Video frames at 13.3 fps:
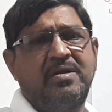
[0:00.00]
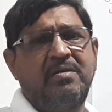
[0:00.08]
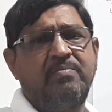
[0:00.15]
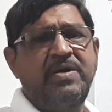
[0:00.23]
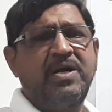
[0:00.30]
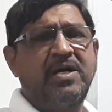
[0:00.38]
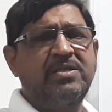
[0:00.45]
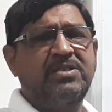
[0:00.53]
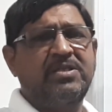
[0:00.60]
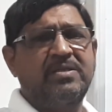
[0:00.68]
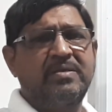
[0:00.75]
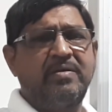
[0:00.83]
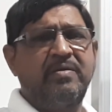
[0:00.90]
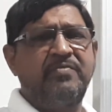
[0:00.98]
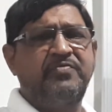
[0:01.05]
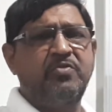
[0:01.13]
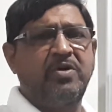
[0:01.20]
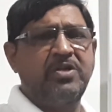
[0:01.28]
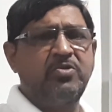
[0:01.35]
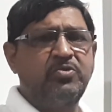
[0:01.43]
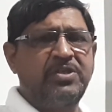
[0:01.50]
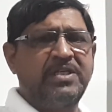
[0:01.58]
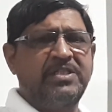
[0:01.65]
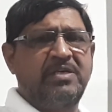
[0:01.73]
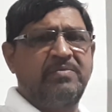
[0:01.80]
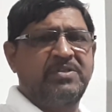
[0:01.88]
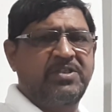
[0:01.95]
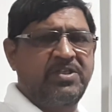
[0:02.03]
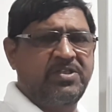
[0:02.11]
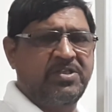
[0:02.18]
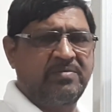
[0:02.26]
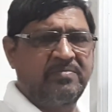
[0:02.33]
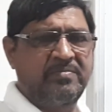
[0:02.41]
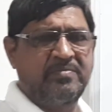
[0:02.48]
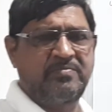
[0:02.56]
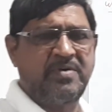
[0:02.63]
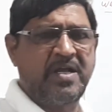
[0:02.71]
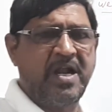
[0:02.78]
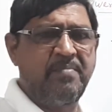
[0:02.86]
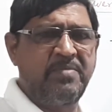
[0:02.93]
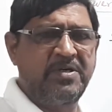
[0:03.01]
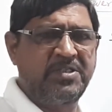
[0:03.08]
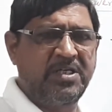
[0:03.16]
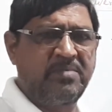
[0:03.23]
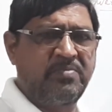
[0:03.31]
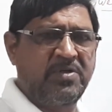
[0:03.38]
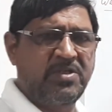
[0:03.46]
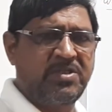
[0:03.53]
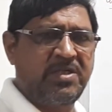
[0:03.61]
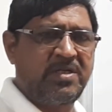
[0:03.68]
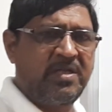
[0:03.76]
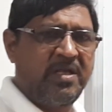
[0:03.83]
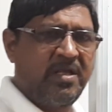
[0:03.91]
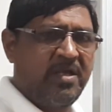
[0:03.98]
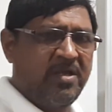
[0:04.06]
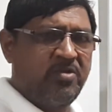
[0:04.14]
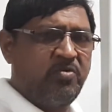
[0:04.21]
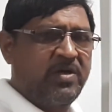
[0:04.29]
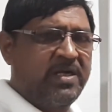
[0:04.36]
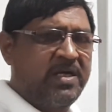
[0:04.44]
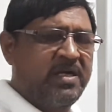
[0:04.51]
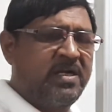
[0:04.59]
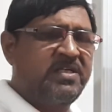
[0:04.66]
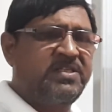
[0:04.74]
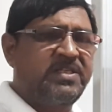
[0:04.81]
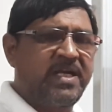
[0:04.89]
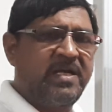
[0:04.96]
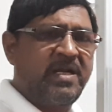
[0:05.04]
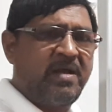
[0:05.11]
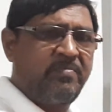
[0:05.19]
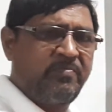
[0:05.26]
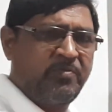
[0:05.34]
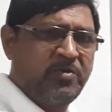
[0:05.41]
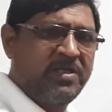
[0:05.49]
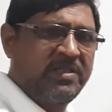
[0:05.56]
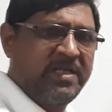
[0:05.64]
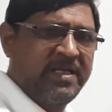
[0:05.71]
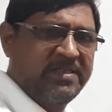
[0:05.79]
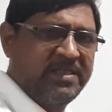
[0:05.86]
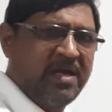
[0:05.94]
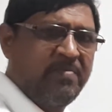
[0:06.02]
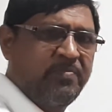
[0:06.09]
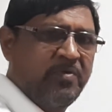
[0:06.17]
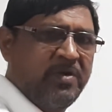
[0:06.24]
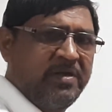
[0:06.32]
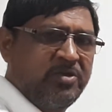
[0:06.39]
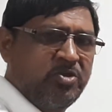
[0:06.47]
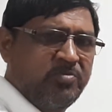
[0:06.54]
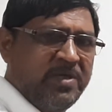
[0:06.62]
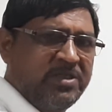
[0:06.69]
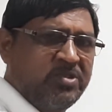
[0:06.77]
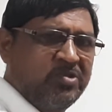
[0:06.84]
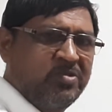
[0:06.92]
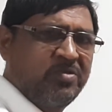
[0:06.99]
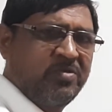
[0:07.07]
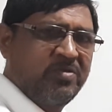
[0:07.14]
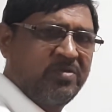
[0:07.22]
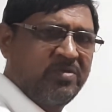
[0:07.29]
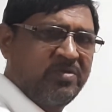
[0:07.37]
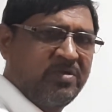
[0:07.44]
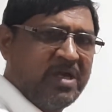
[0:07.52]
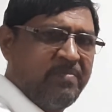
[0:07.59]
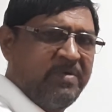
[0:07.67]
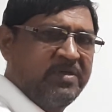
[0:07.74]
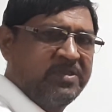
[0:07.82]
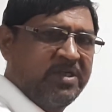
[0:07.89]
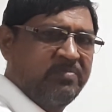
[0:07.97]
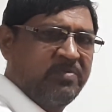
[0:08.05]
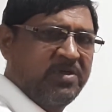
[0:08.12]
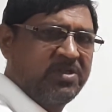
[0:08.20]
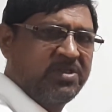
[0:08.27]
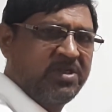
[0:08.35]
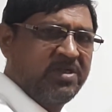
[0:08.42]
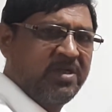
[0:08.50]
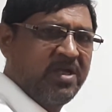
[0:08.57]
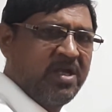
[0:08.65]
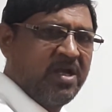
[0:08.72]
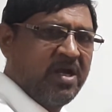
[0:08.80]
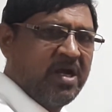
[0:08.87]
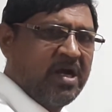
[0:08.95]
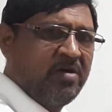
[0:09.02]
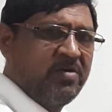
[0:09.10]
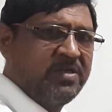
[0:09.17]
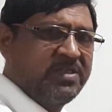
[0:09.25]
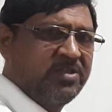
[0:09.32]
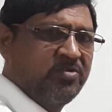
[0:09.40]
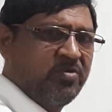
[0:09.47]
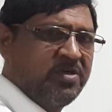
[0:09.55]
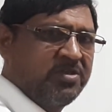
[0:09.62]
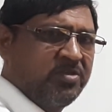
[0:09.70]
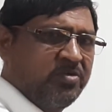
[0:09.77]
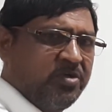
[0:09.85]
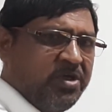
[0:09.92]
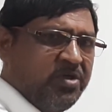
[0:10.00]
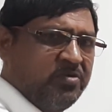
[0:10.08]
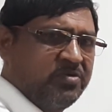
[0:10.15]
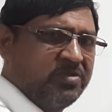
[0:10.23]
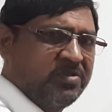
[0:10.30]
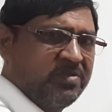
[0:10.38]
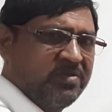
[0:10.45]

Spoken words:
because if you are using GMS system for hybrid seed production, you can understand, I'm putting the example in tomato hybrid seed production, how it is going to reduce